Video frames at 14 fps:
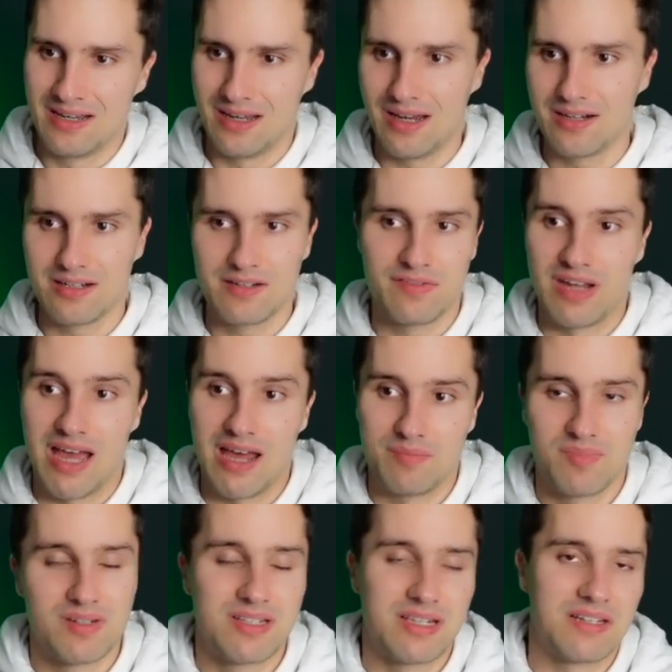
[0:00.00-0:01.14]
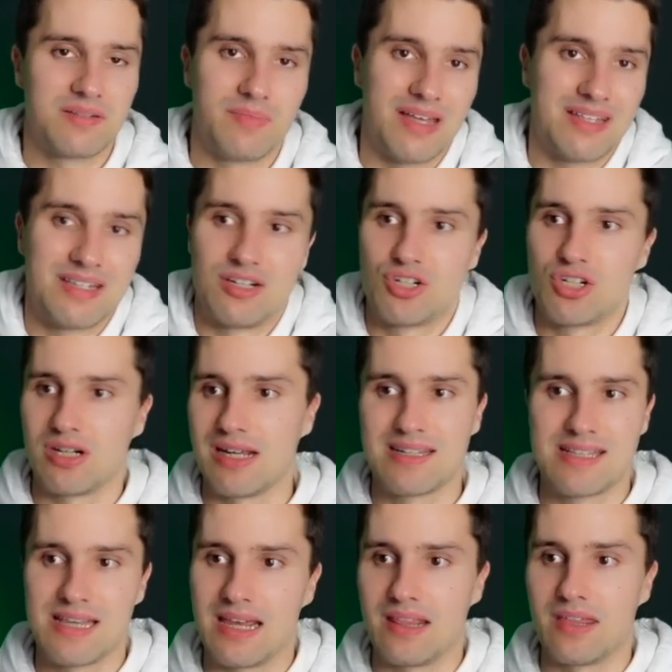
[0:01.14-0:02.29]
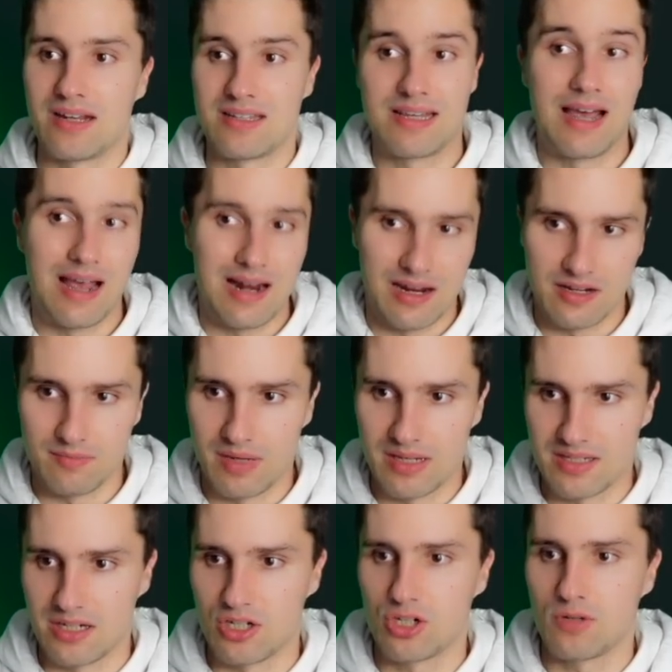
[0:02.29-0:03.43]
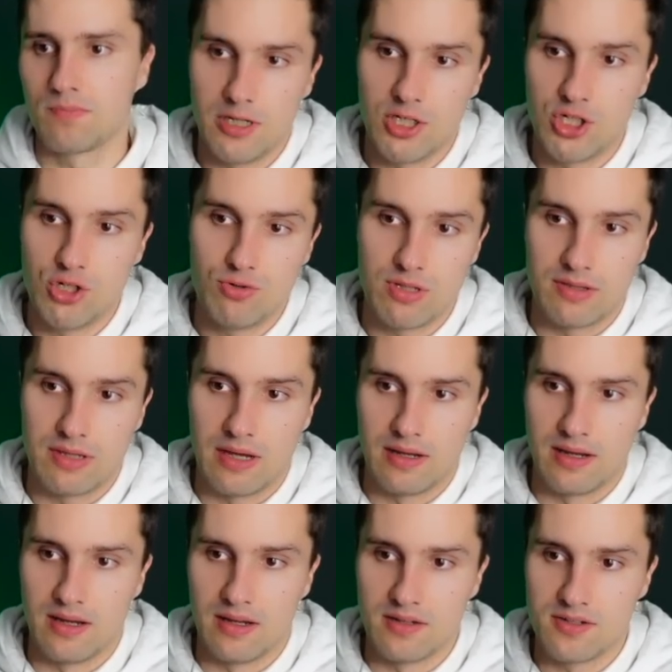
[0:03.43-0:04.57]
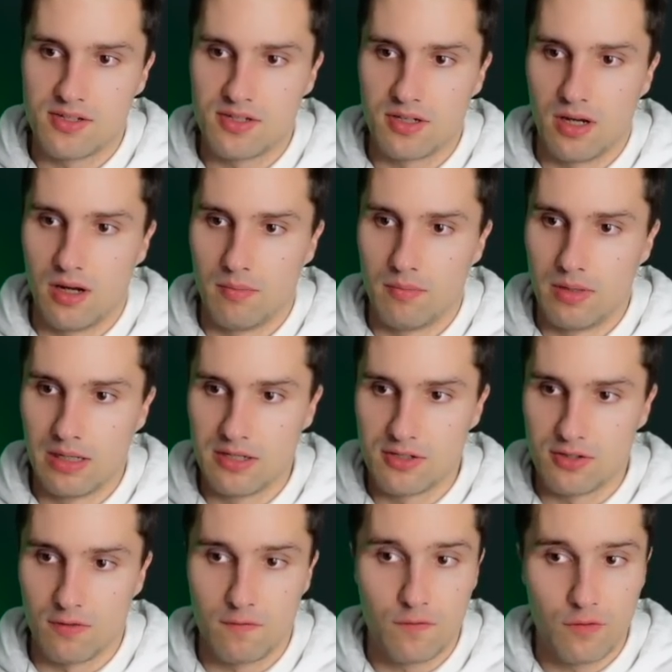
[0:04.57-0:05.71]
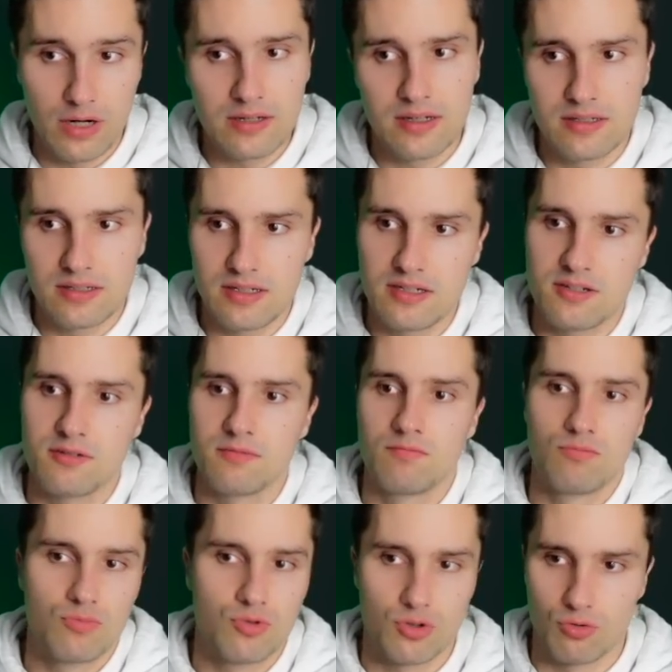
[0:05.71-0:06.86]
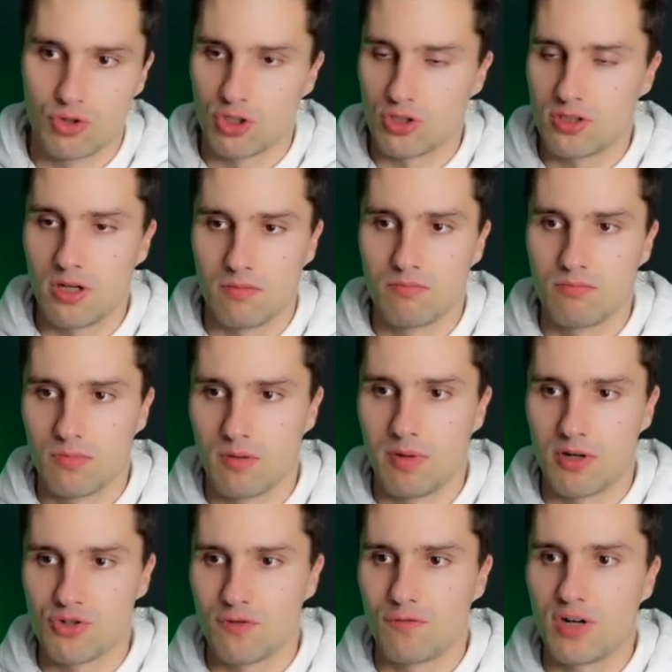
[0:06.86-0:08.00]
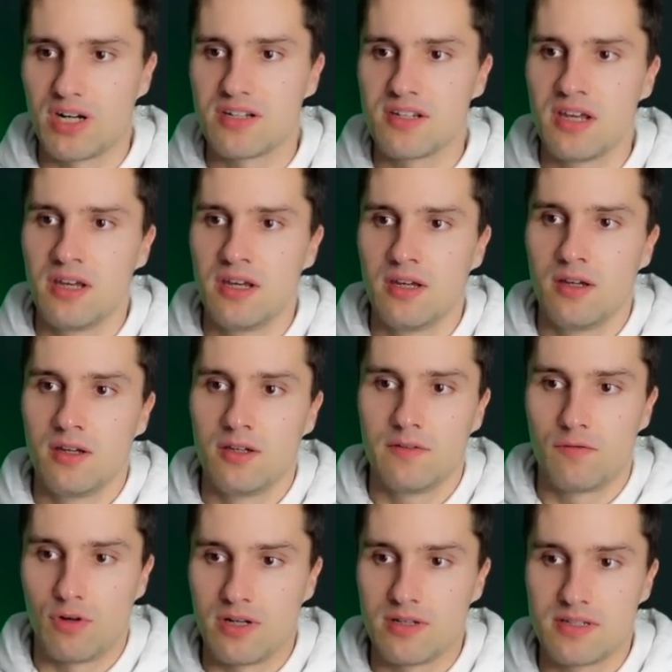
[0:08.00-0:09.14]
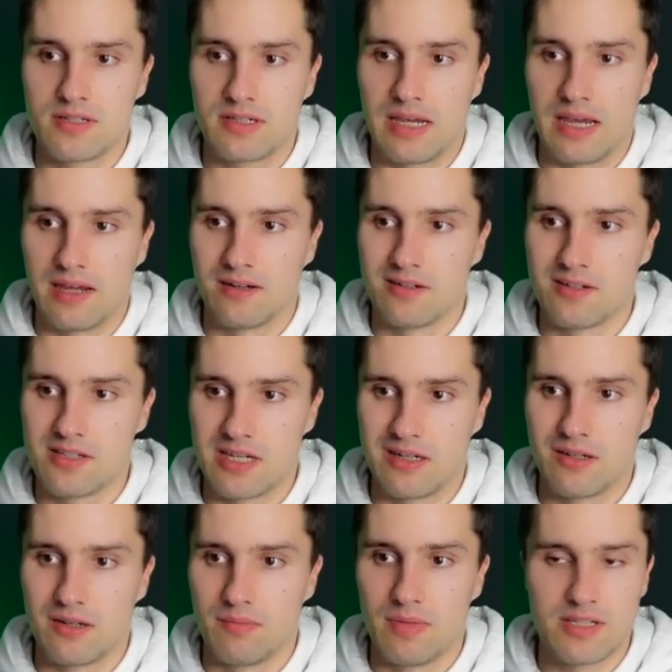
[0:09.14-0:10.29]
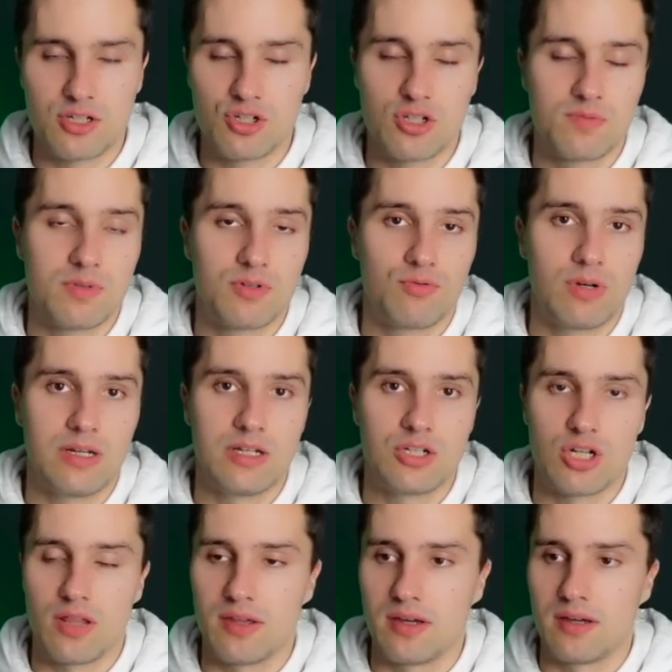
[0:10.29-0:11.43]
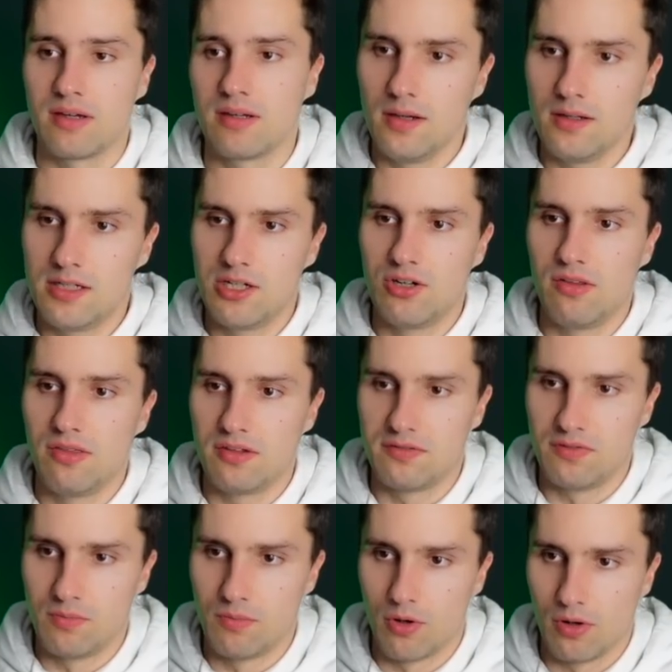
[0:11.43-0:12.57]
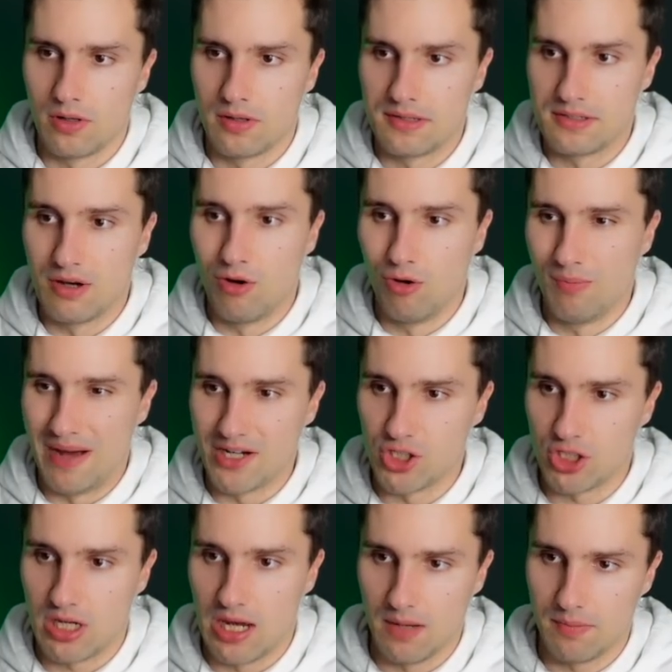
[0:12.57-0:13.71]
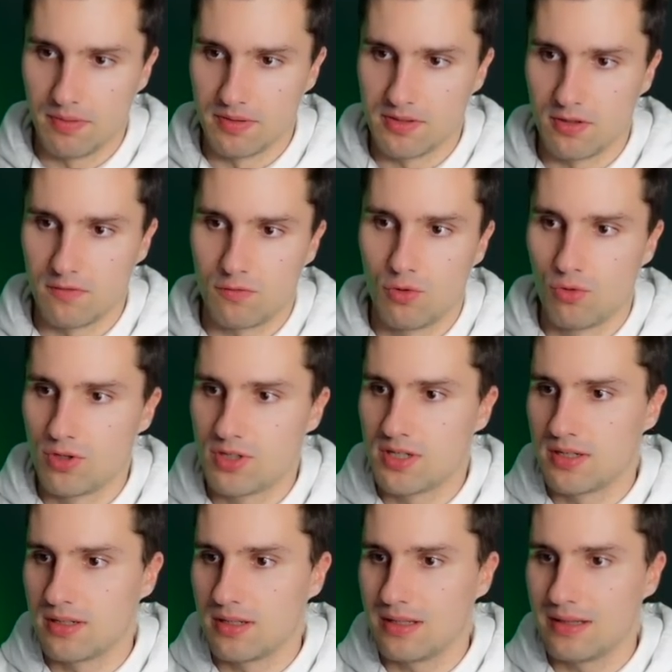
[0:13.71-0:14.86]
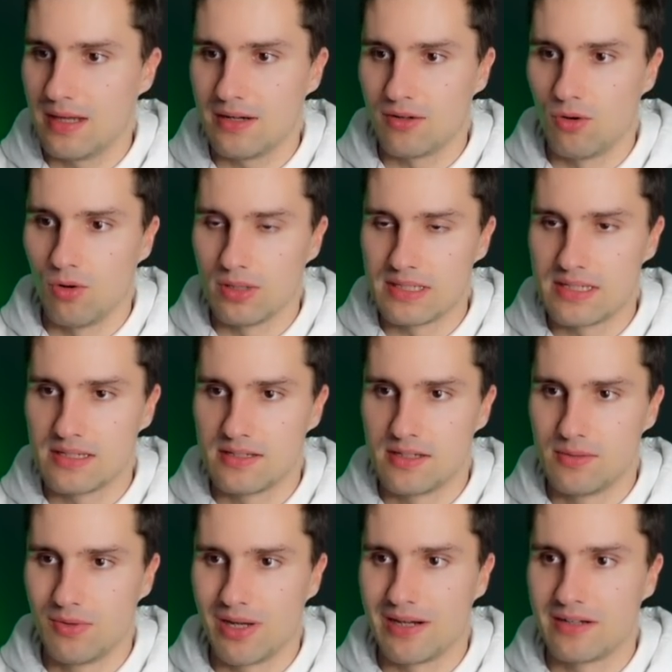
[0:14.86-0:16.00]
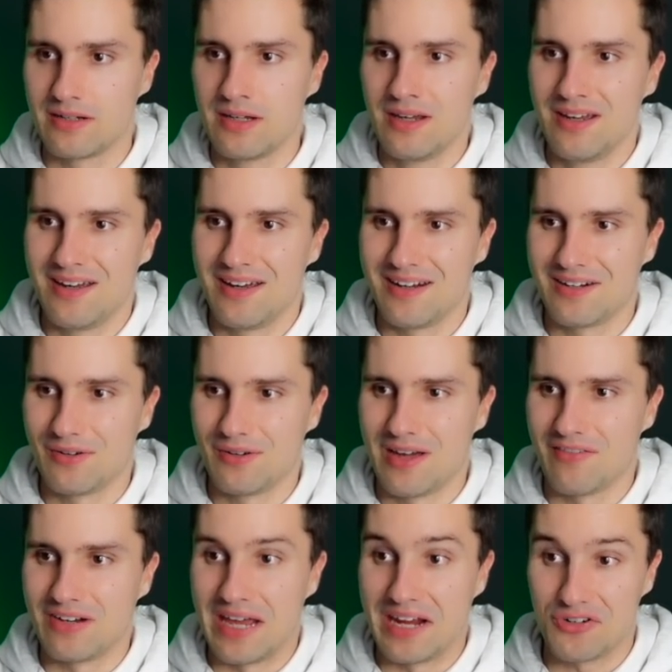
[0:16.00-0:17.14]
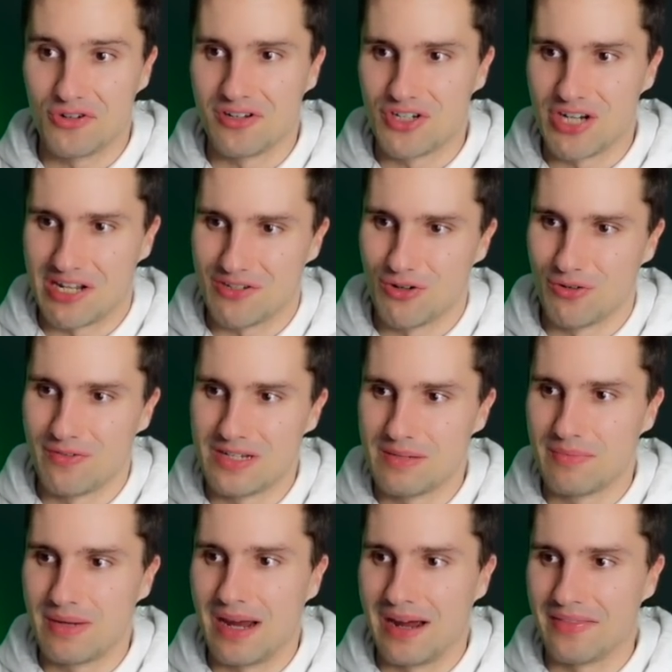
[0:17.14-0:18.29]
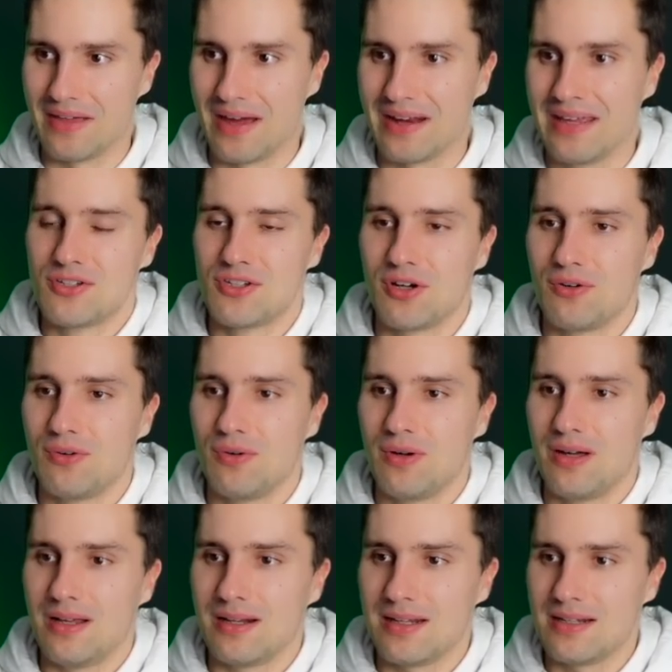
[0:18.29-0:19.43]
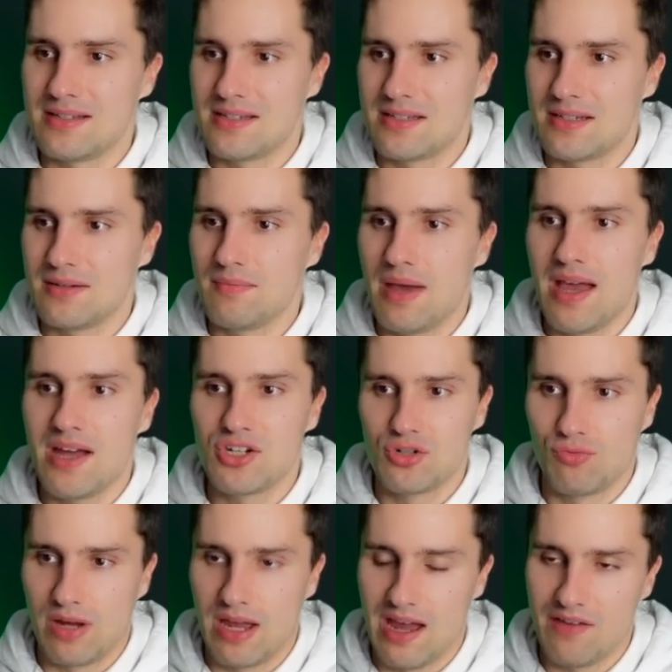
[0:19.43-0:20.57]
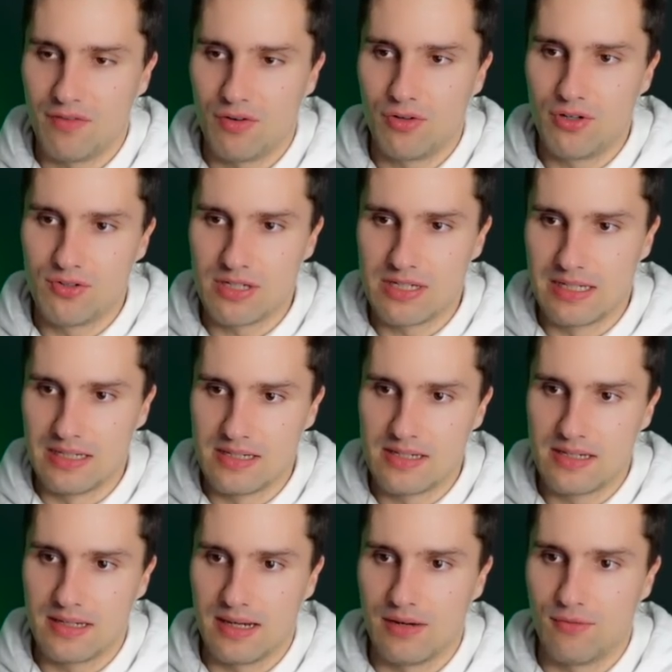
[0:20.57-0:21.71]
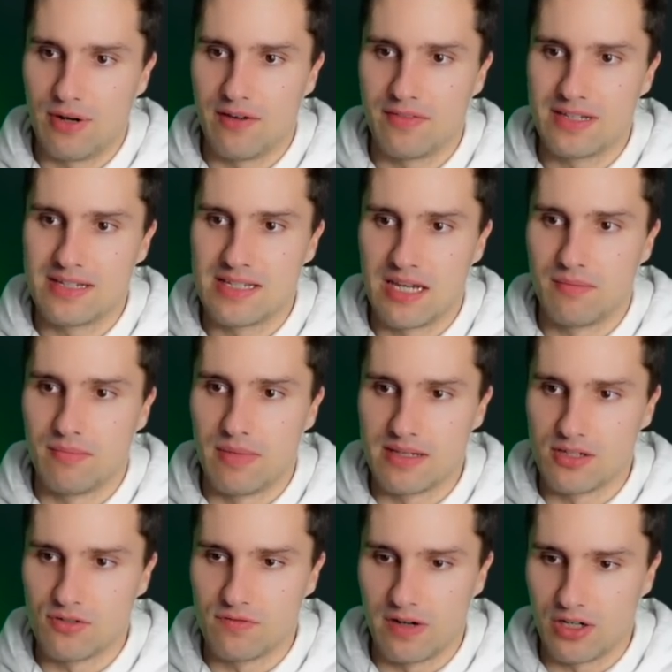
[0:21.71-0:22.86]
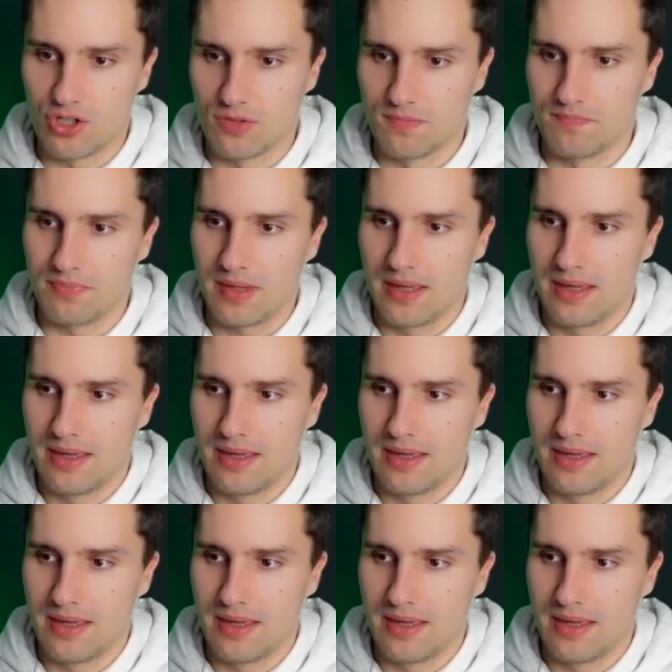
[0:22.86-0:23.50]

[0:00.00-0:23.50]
And if an admin sends a message, let's say that's a highlighted message. Each user then has a list of friend IDs. So just, a bunch of friends. Friends can send messages between each other. And here in this view model, this whole magic happens. Of course, that all is simulated and I don't have an actual chat service in behind that. So let's imagine we have our users list and we have the send message function.